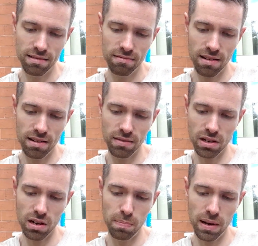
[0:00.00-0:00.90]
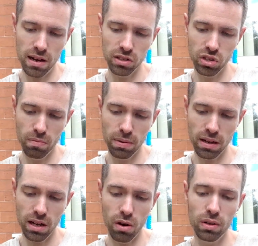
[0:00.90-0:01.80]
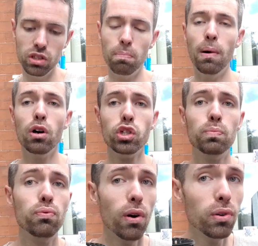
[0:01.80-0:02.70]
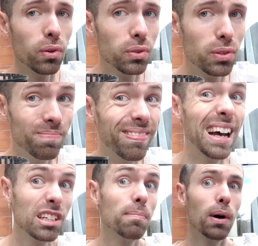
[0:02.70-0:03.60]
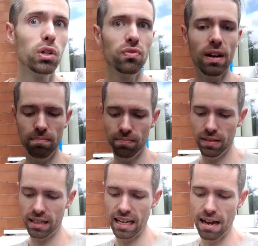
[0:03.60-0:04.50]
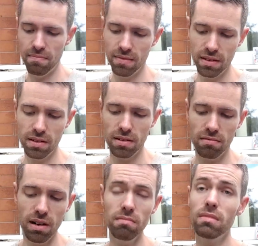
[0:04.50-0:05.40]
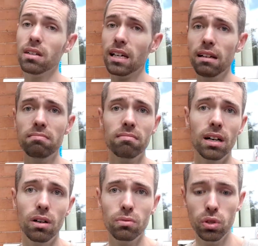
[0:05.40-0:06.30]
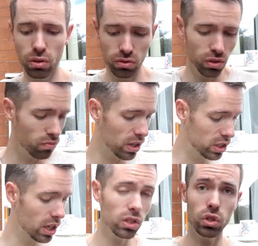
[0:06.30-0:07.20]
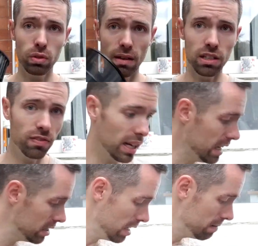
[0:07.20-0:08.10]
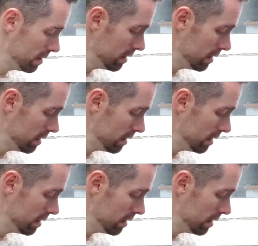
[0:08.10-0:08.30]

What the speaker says: Right, we've got a parts number. Oh, it's a Bosch product. Nah, it's a Bosch fan. Okay. Right, okay. I'll do some research. That's for later.